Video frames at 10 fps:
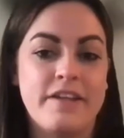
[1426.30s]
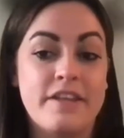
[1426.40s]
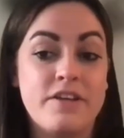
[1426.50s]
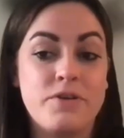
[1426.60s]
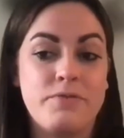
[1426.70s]

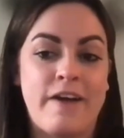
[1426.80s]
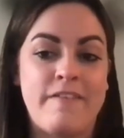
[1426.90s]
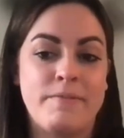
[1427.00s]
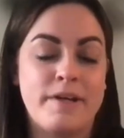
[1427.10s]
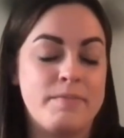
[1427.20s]
And thank you for
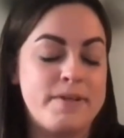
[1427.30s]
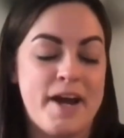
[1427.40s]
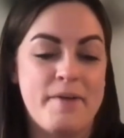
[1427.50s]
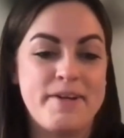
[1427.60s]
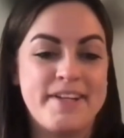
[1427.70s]
having me. I'd be
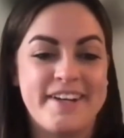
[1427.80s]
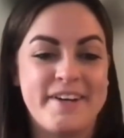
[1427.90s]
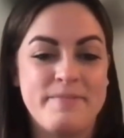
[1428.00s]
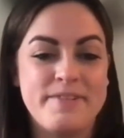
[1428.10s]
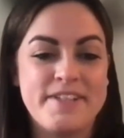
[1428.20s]
happy to
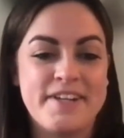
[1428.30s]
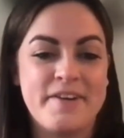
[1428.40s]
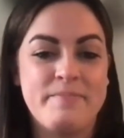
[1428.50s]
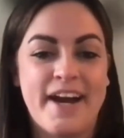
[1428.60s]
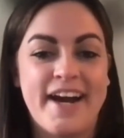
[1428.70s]
come
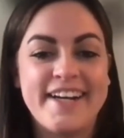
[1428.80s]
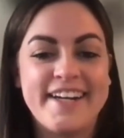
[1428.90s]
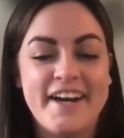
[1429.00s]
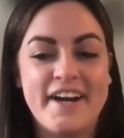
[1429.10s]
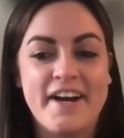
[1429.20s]

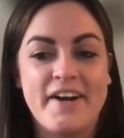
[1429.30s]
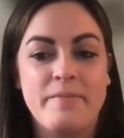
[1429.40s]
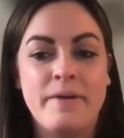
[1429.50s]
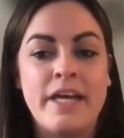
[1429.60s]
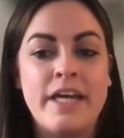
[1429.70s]
back.
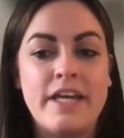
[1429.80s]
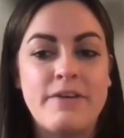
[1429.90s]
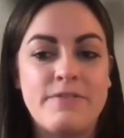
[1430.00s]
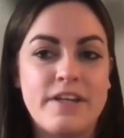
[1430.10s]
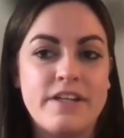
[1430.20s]

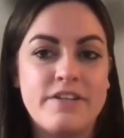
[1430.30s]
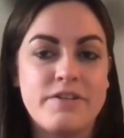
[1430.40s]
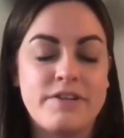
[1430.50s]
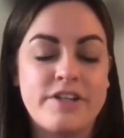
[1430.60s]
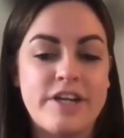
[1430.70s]
If they need
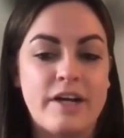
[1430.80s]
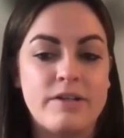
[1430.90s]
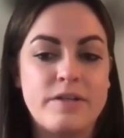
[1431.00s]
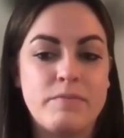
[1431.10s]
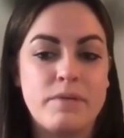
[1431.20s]
to reach
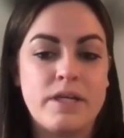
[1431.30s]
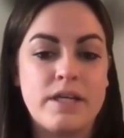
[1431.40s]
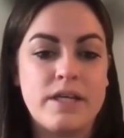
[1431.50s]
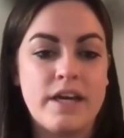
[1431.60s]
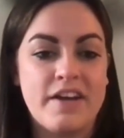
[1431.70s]
out to
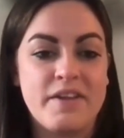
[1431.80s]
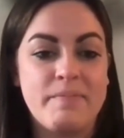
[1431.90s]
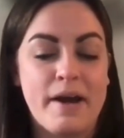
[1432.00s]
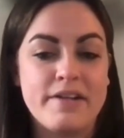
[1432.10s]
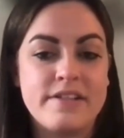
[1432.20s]
me,
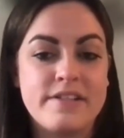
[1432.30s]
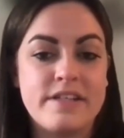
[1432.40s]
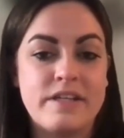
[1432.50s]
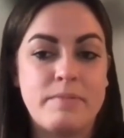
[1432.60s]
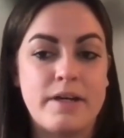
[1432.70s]
the
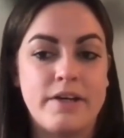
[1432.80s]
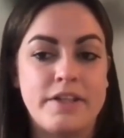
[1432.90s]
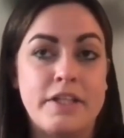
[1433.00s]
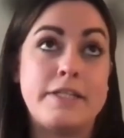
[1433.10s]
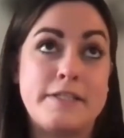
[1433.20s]
best email
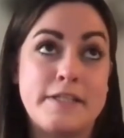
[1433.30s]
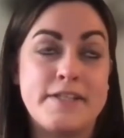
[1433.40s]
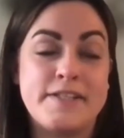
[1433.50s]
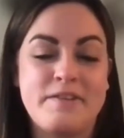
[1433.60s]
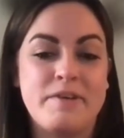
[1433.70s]
and the
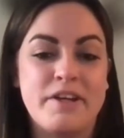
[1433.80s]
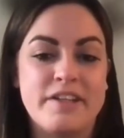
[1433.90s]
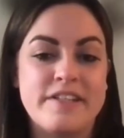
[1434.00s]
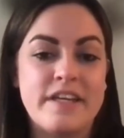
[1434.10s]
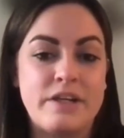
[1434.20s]
easiest email
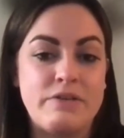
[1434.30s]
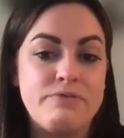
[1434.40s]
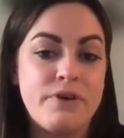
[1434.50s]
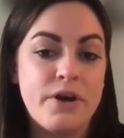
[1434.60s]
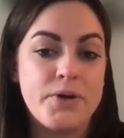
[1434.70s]
is
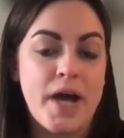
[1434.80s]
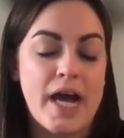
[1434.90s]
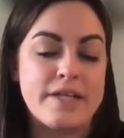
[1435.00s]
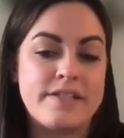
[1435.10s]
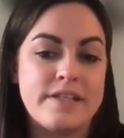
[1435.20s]

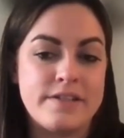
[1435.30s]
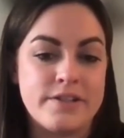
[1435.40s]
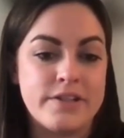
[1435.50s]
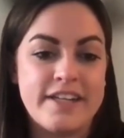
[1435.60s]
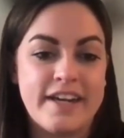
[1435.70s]

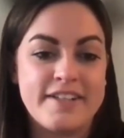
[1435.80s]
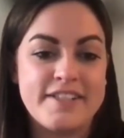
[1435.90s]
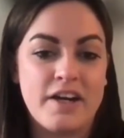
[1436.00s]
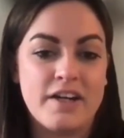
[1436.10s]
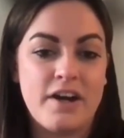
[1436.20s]

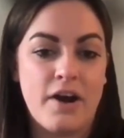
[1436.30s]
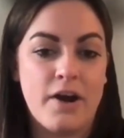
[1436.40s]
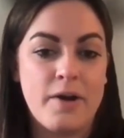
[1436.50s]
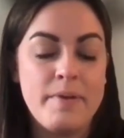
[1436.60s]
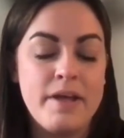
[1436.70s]

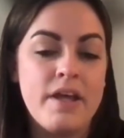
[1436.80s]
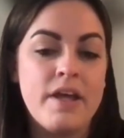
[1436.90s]
info@seasonalconnect.com.